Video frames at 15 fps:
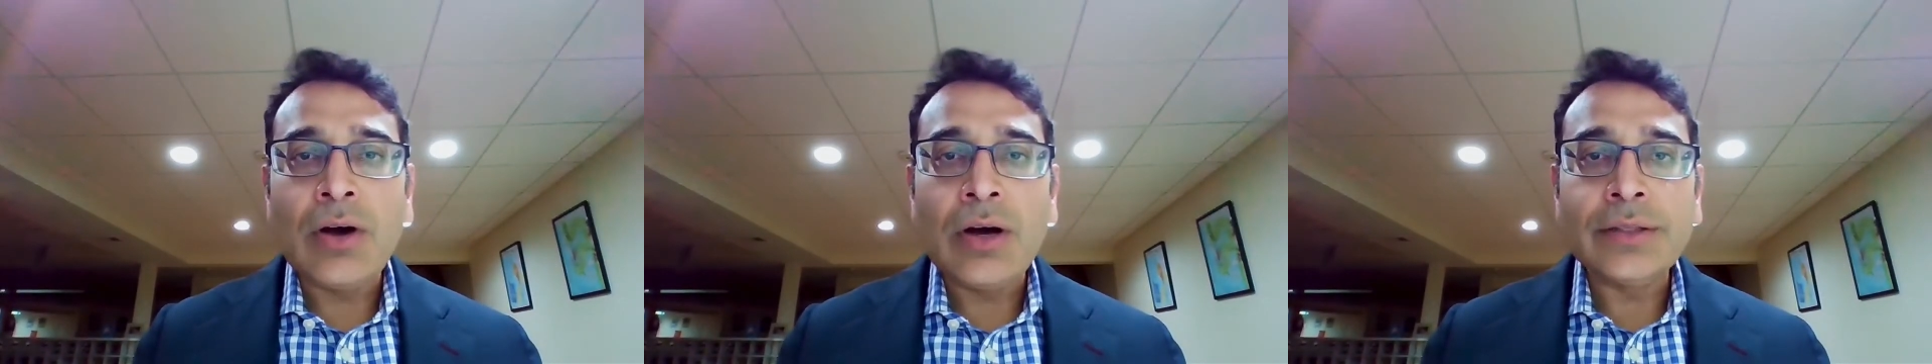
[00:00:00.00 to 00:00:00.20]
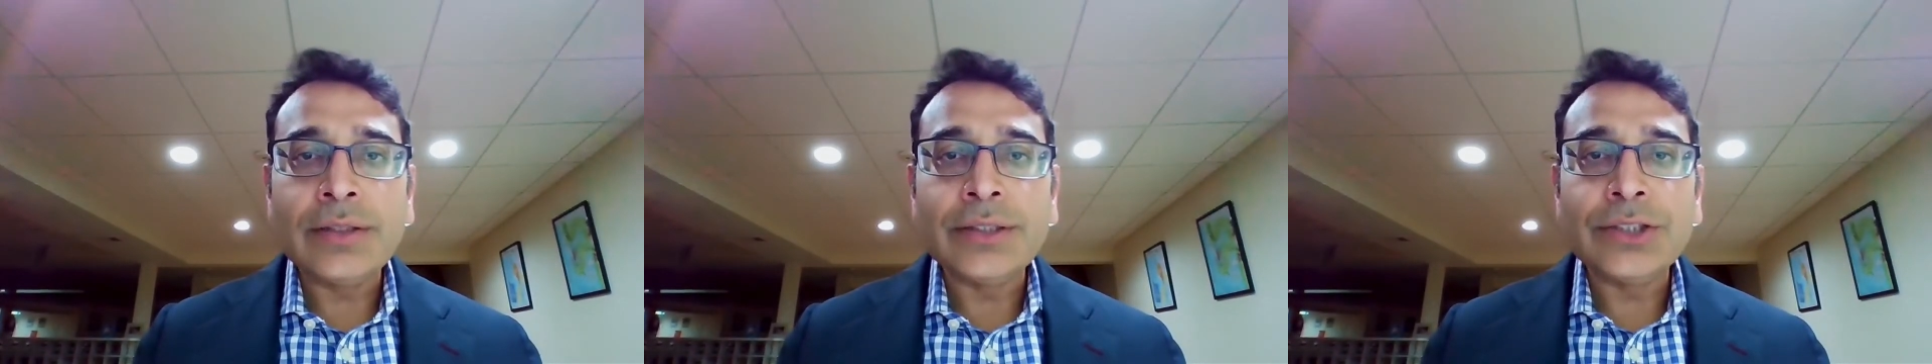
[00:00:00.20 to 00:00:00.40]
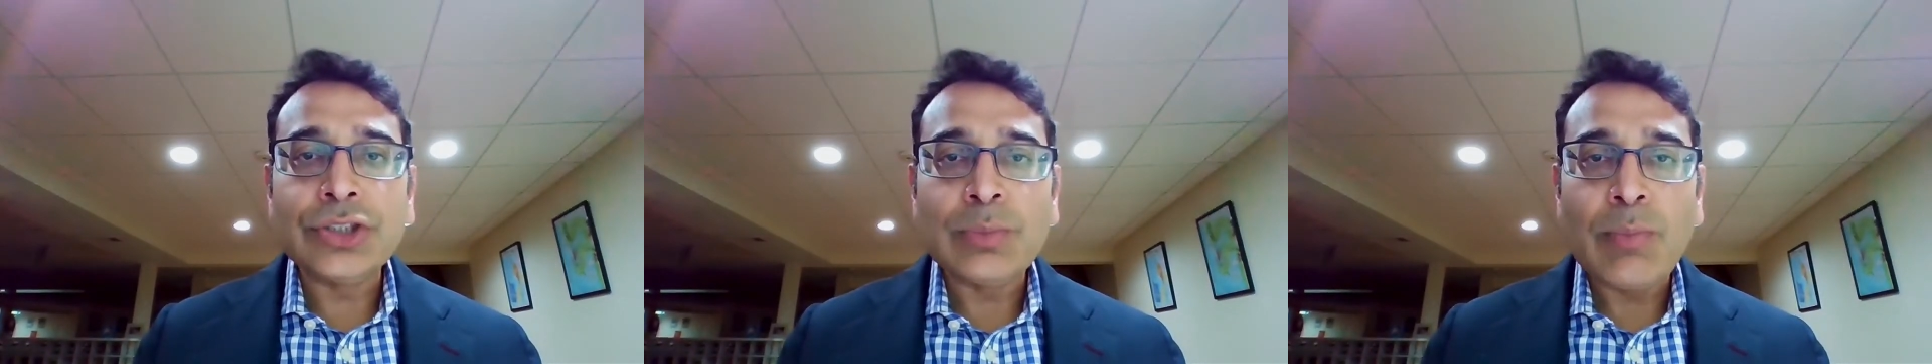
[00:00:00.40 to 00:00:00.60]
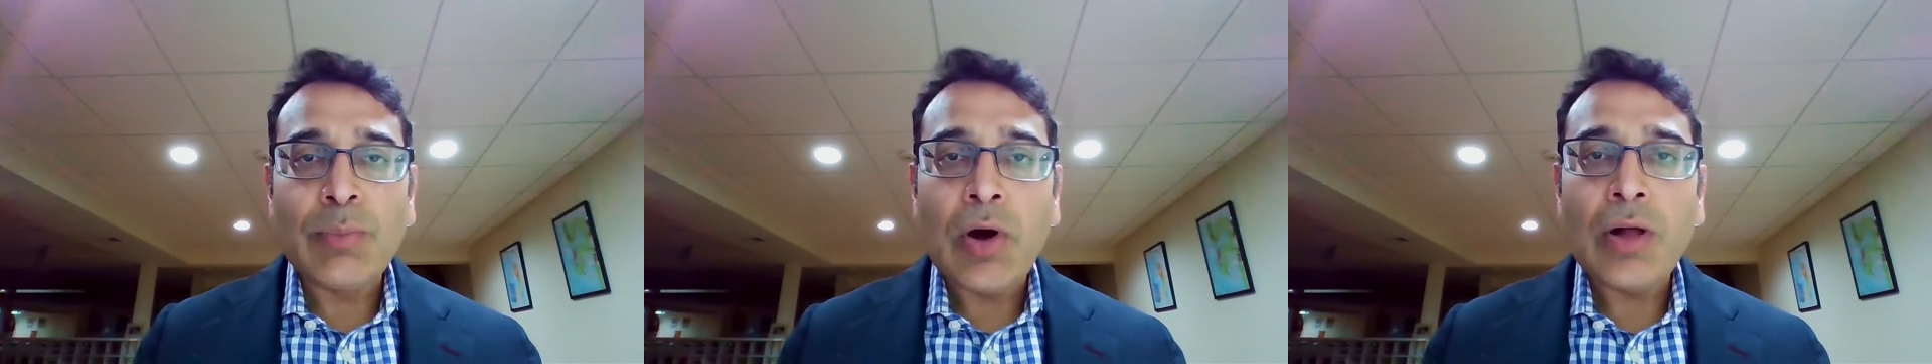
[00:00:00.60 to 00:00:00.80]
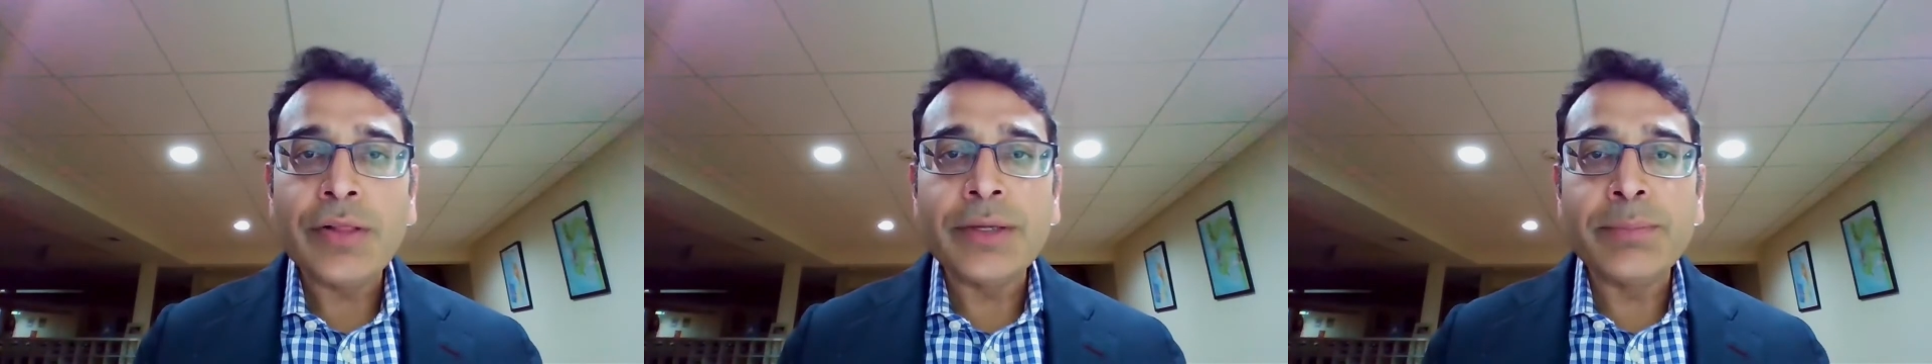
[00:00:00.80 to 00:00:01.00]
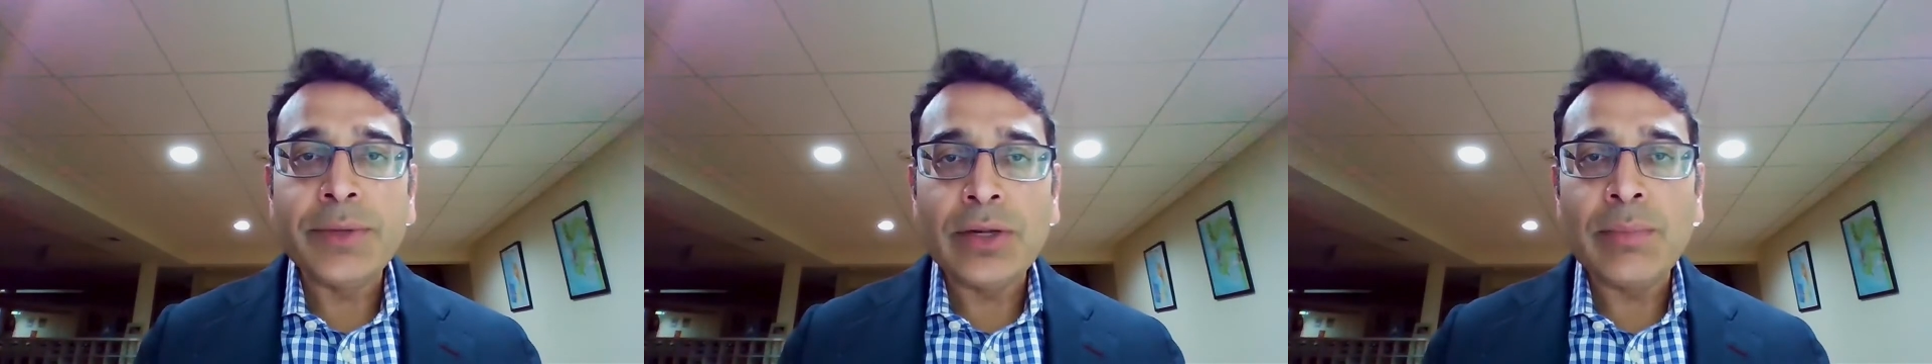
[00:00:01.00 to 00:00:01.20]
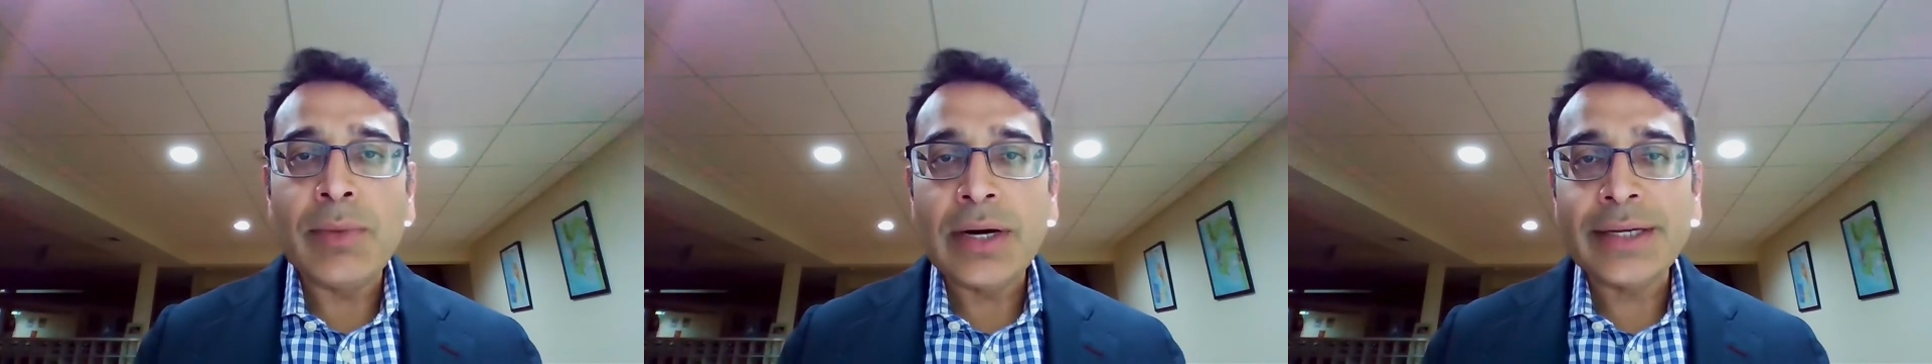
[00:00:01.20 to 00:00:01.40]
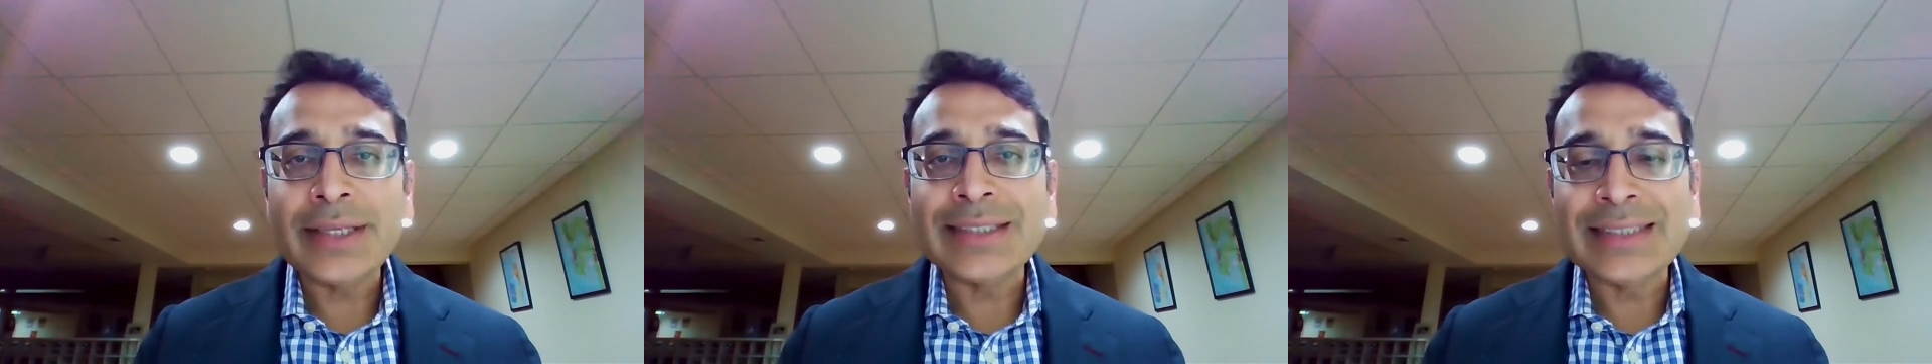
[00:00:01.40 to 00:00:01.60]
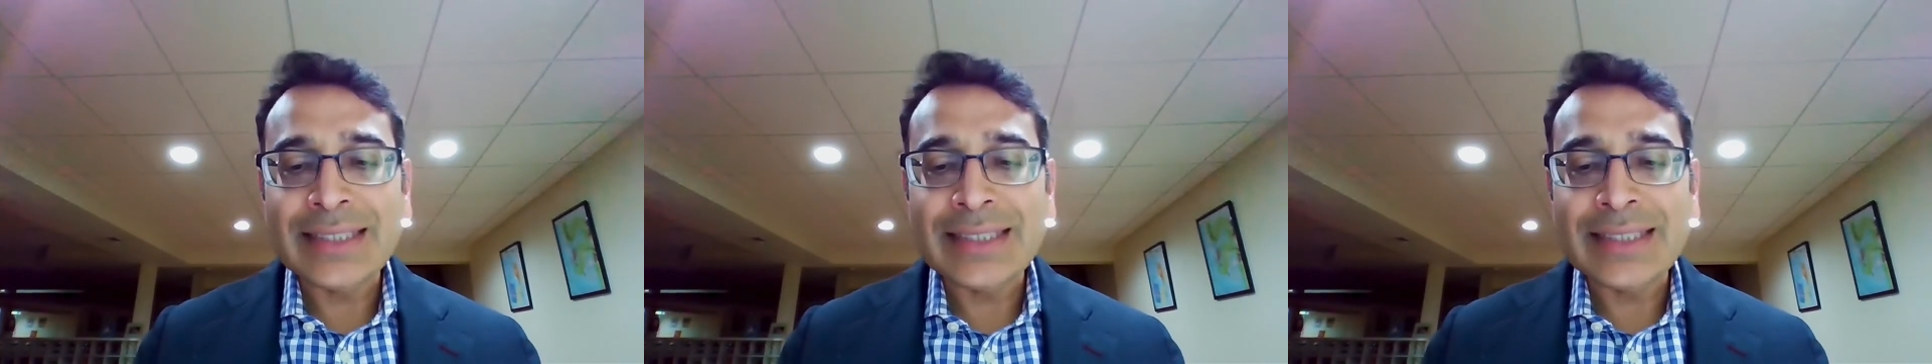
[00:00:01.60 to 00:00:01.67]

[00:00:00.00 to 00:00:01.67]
on the small and middle market